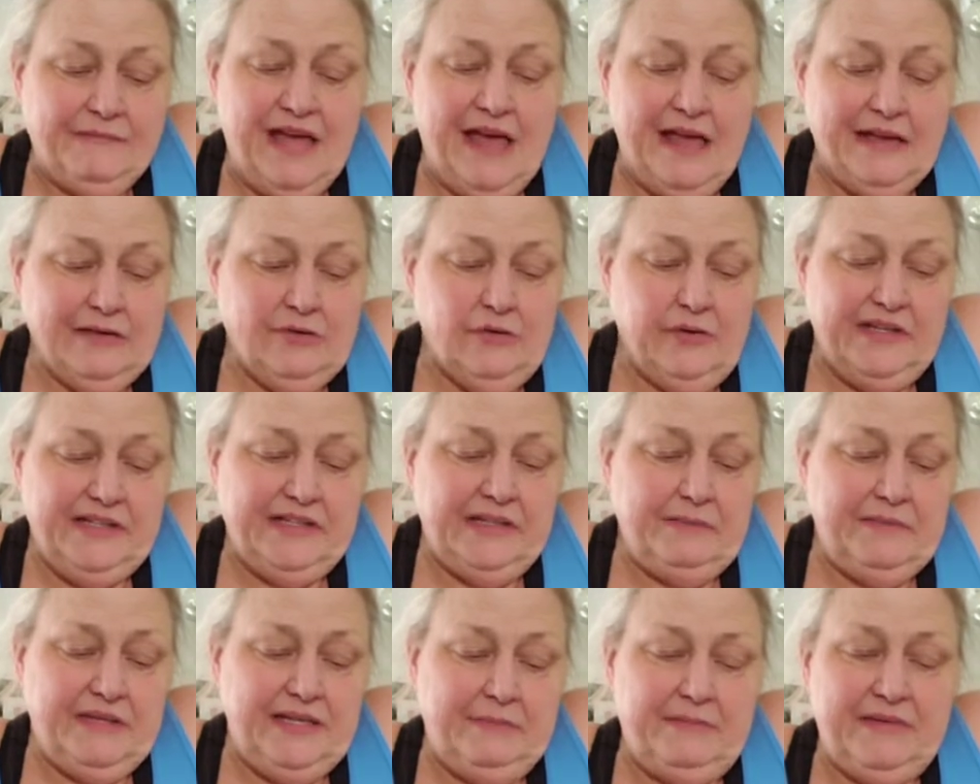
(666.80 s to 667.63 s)
not going
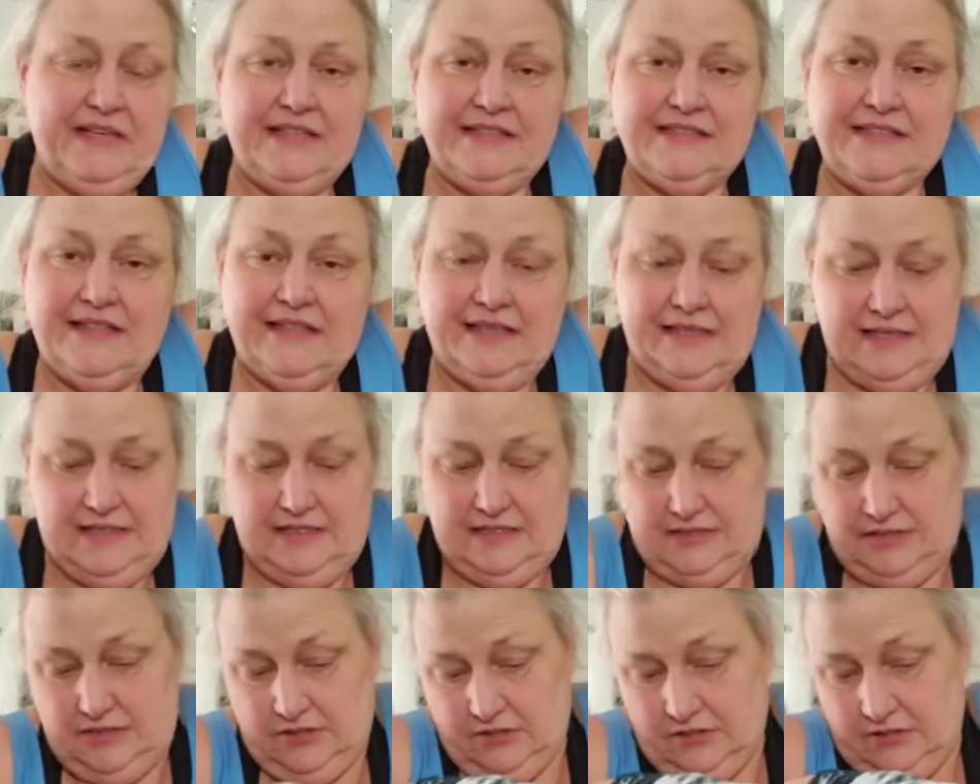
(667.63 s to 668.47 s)
to be mixing it
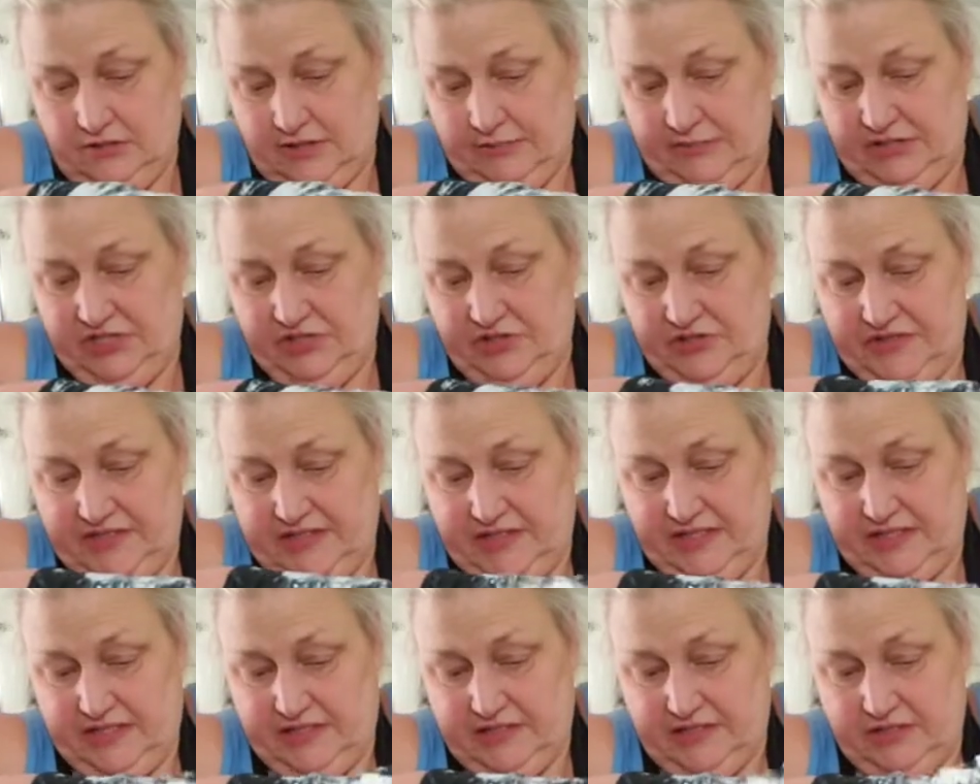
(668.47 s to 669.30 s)
until,
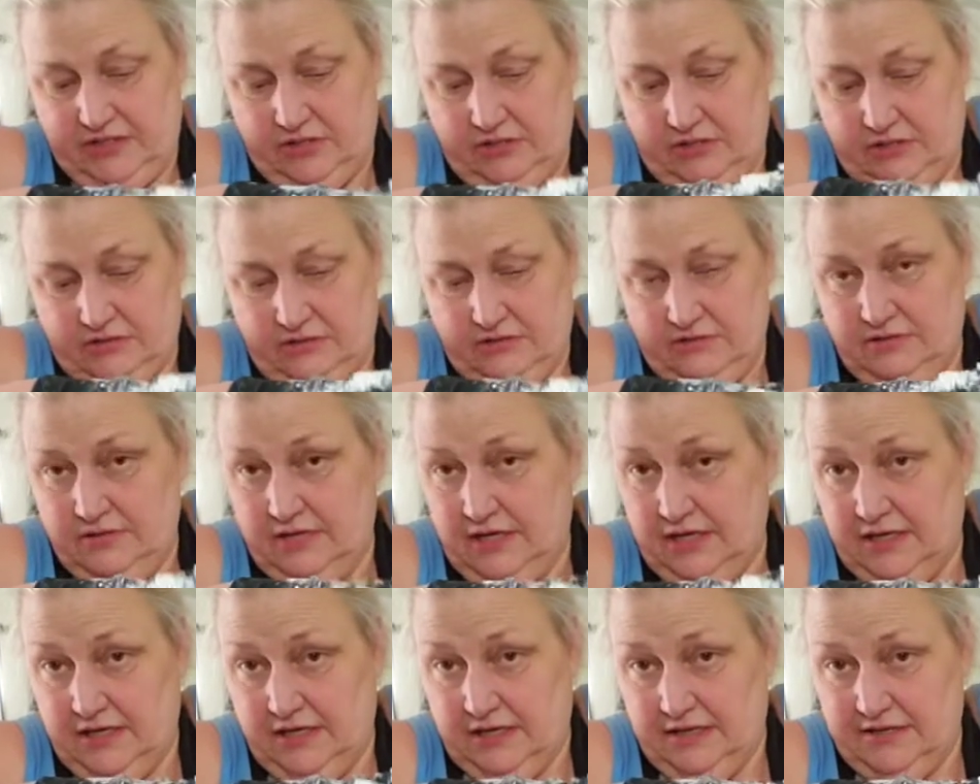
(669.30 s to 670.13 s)
using it until
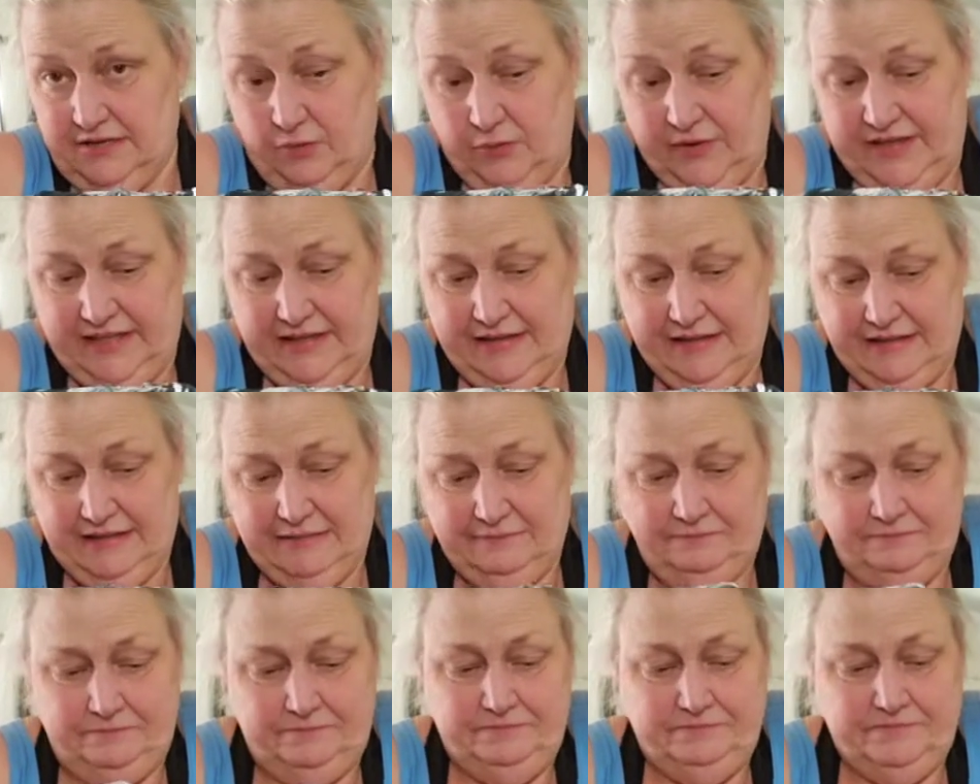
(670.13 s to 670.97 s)
the
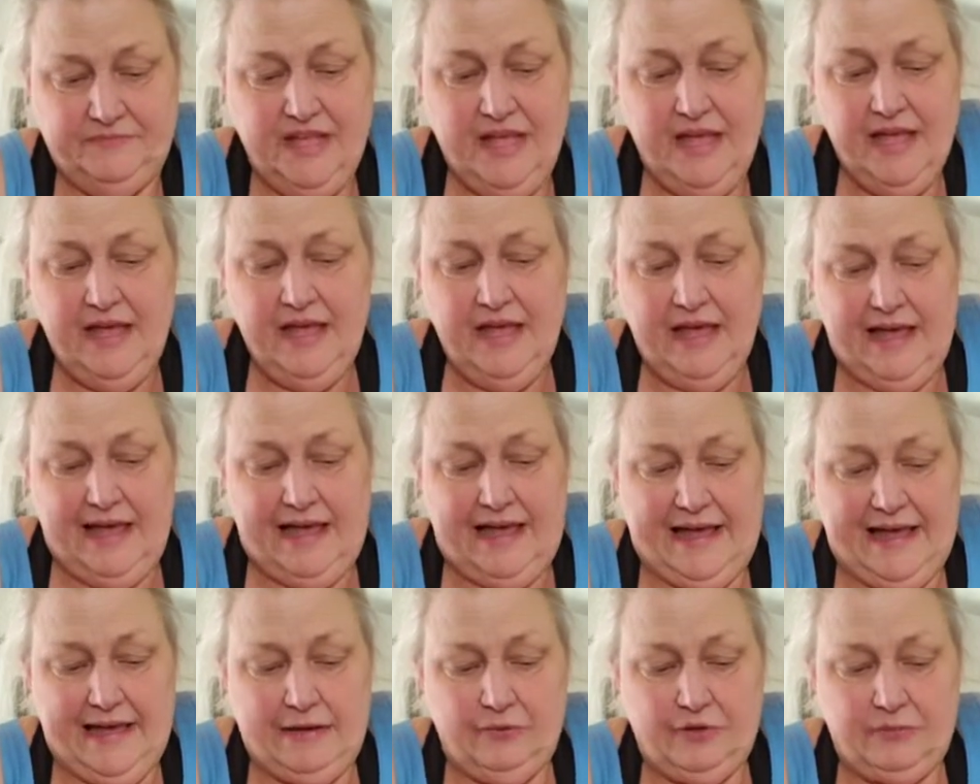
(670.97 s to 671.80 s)
weekend,
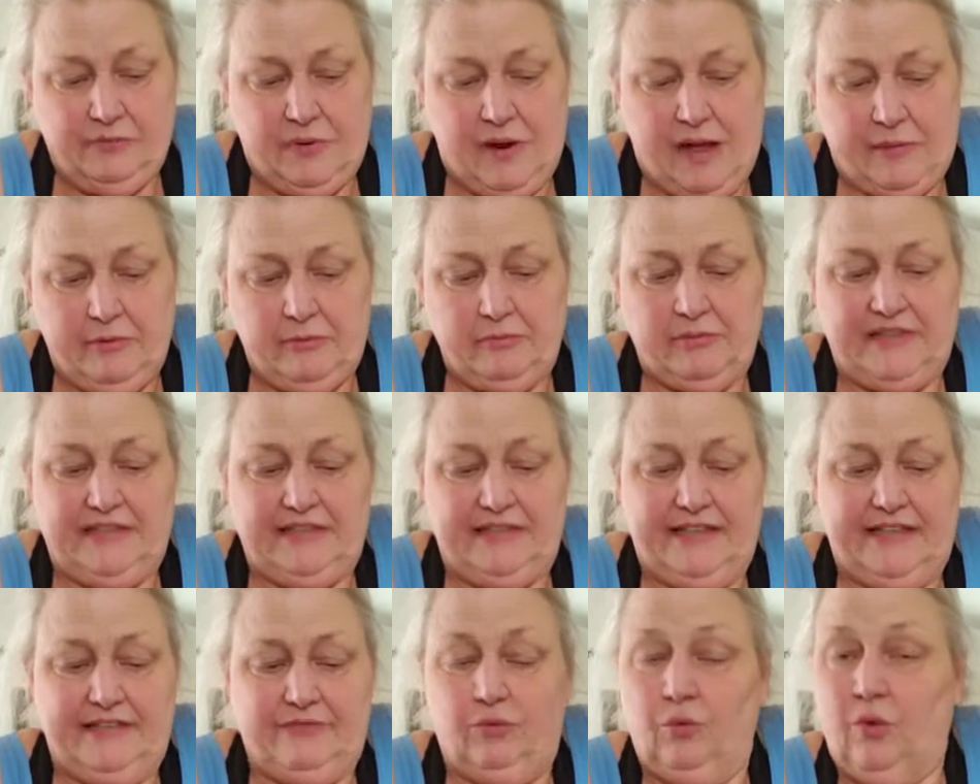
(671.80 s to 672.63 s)
I would probably
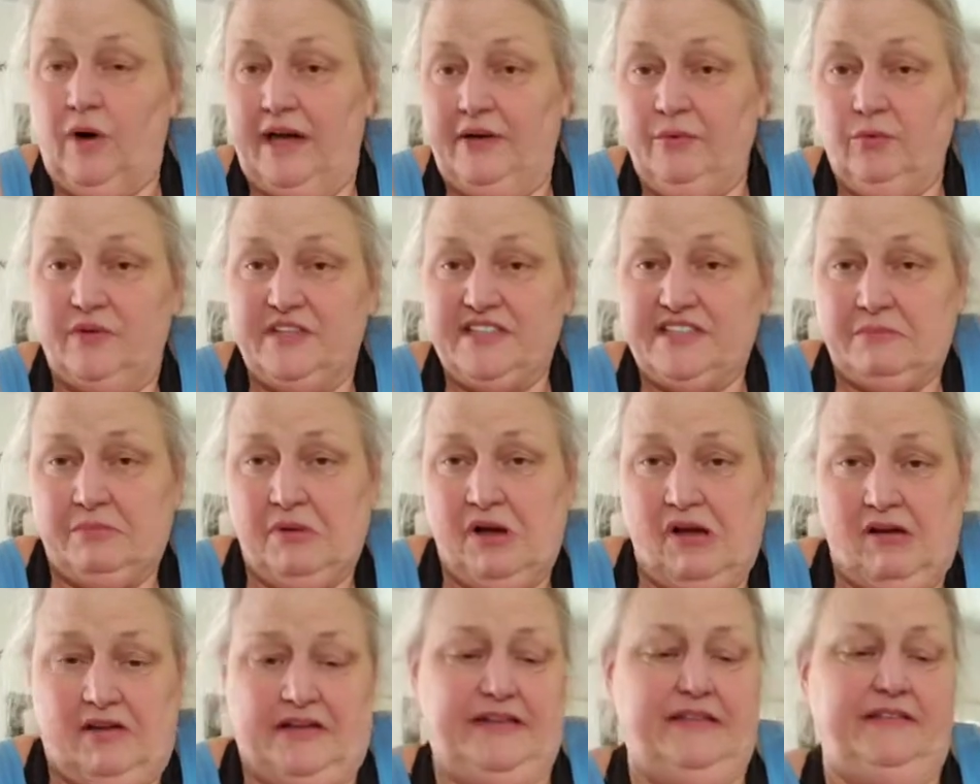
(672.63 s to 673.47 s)
leave one whisk
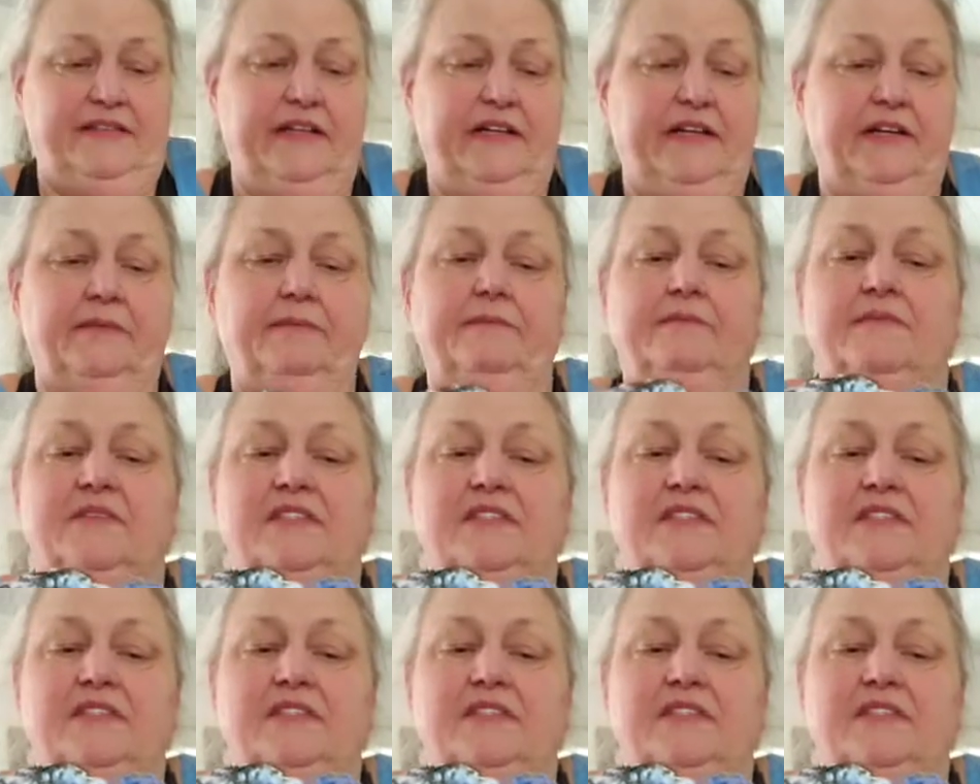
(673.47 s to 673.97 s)
ball in there.